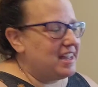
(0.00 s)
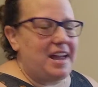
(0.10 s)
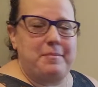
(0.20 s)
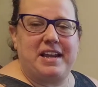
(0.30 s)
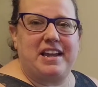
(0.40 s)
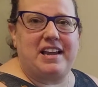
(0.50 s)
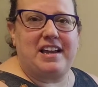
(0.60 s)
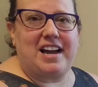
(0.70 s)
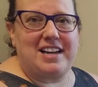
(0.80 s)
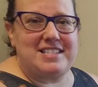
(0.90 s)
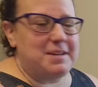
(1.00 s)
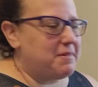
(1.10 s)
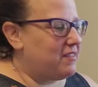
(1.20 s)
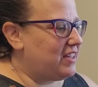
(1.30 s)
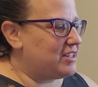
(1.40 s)
I'm going to cut some
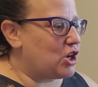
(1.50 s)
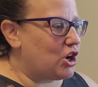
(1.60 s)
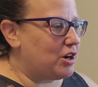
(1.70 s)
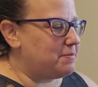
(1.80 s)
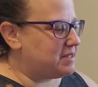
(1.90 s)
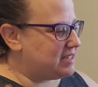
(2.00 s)
of these herbs.